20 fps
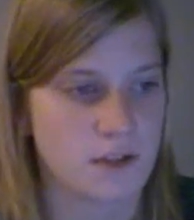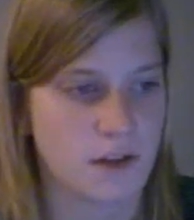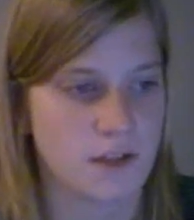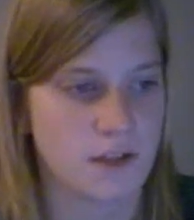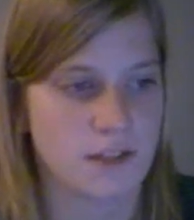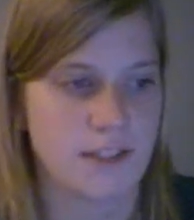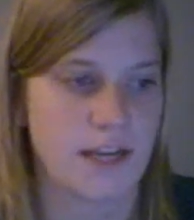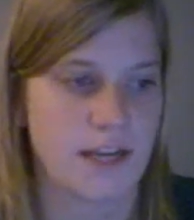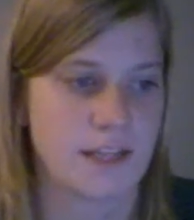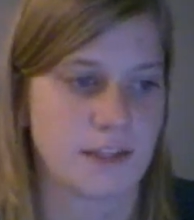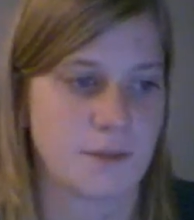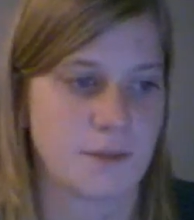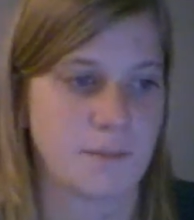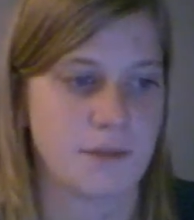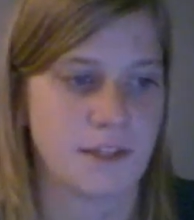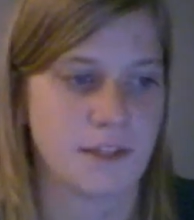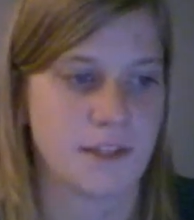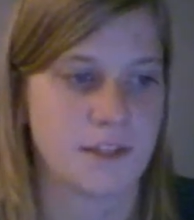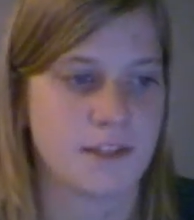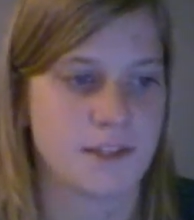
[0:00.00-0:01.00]
contact the
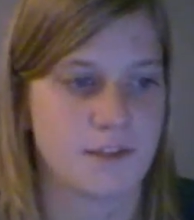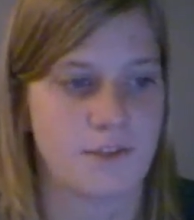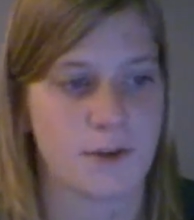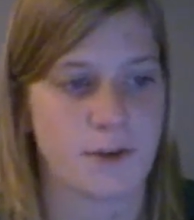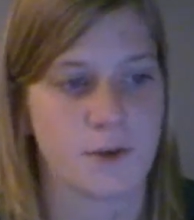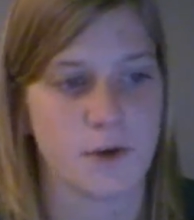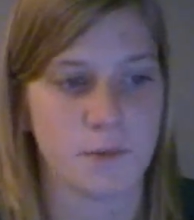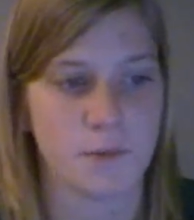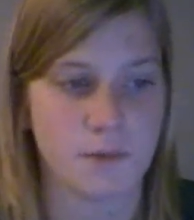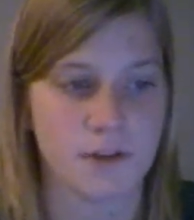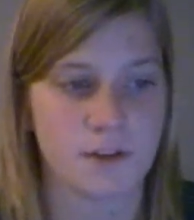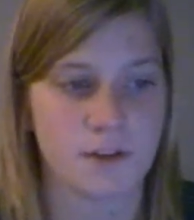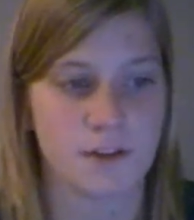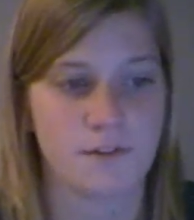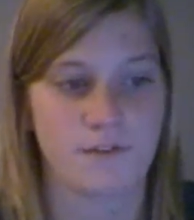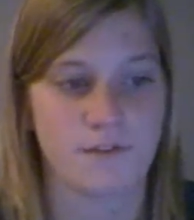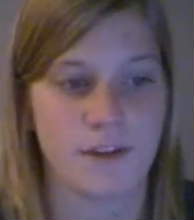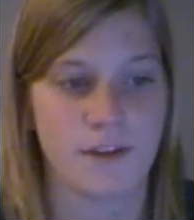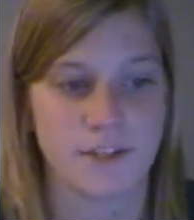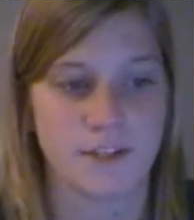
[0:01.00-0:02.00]
police if a criminal
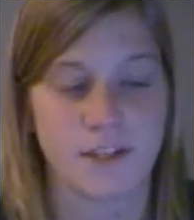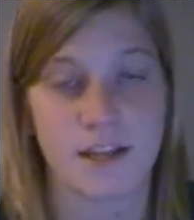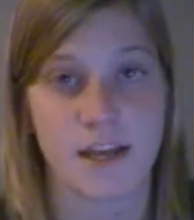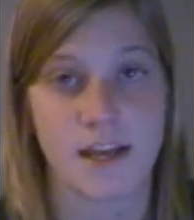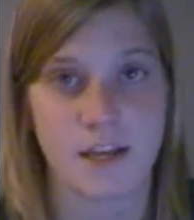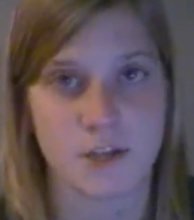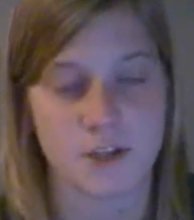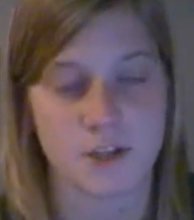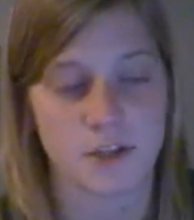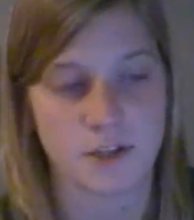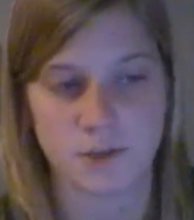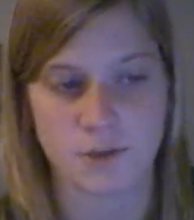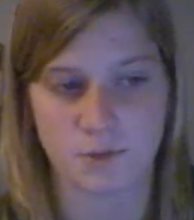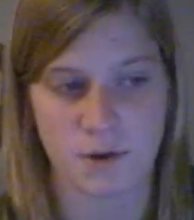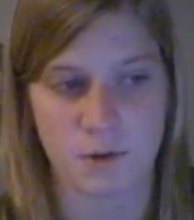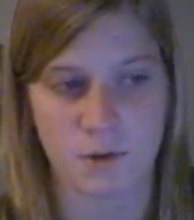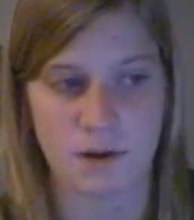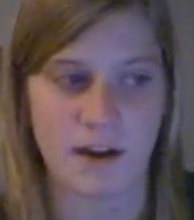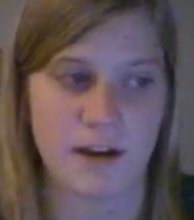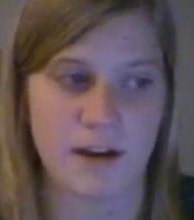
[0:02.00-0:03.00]
investigation is
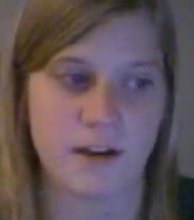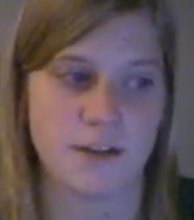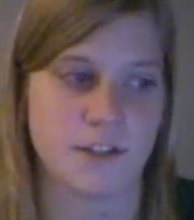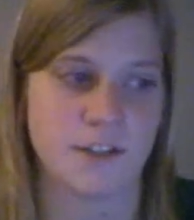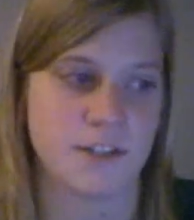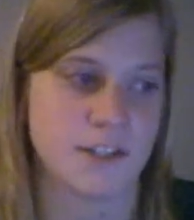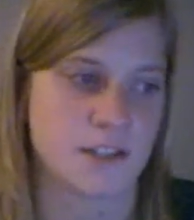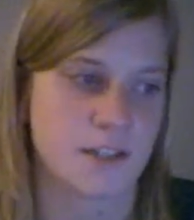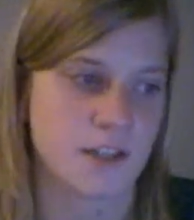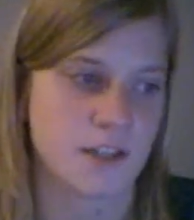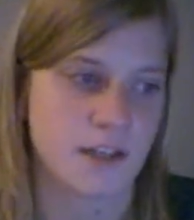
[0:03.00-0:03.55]
required,